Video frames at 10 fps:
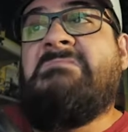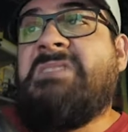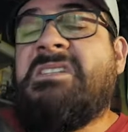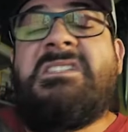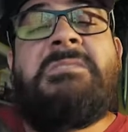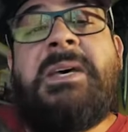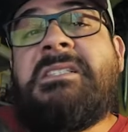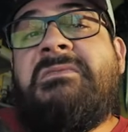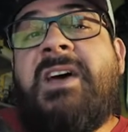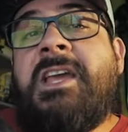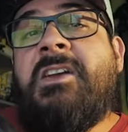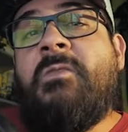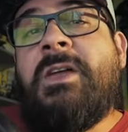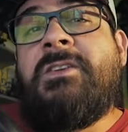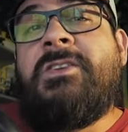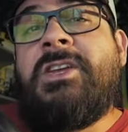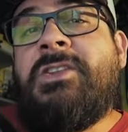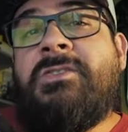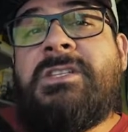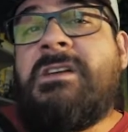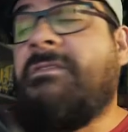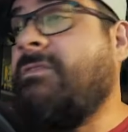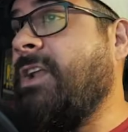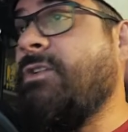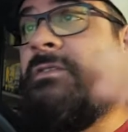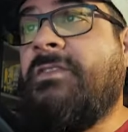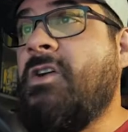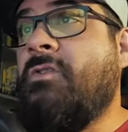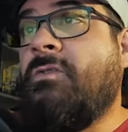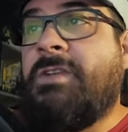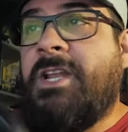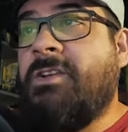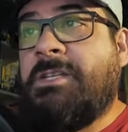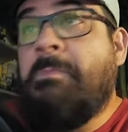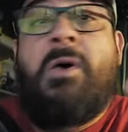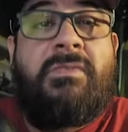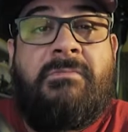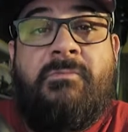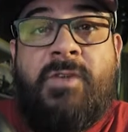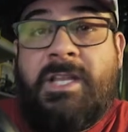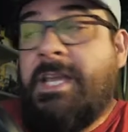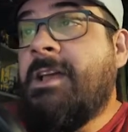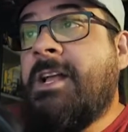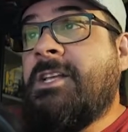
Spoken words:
Doesn't specify here whether you can do this on friend or foe. You know, it's both, really.